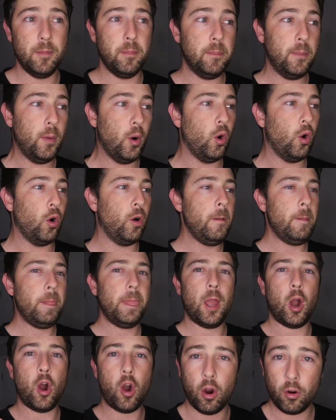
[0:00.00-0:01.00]
more
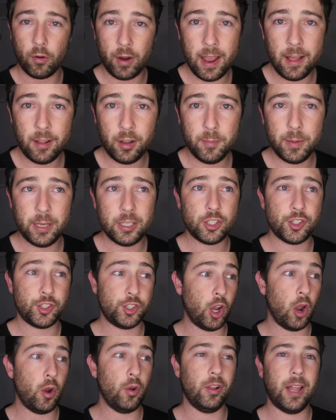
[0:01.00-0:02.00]
horror elements,
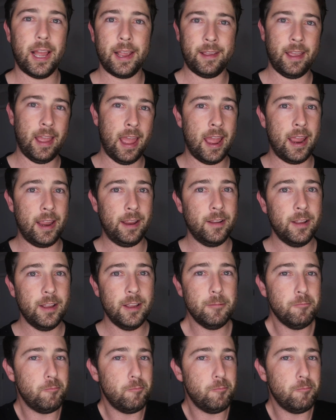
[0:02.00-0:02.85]
show like, hey,